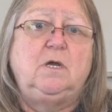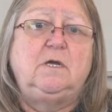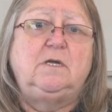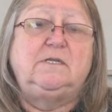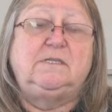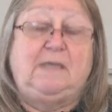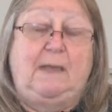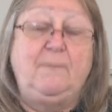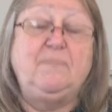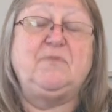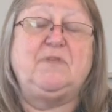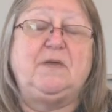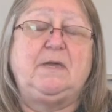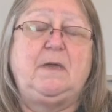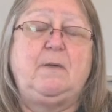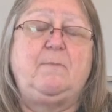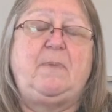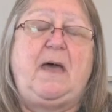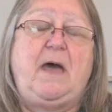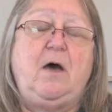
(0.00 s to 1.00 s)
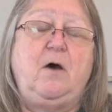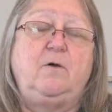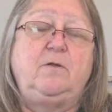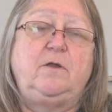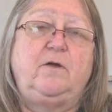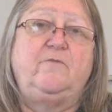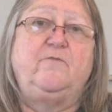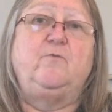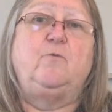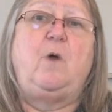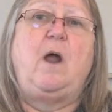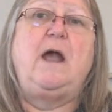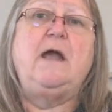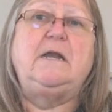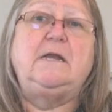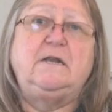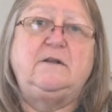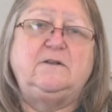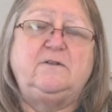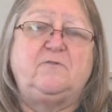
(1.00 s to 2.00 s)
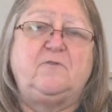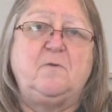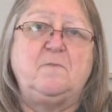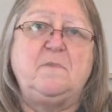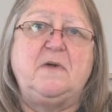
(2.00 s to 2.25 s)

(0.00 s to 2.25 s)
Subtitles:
something about a variety of different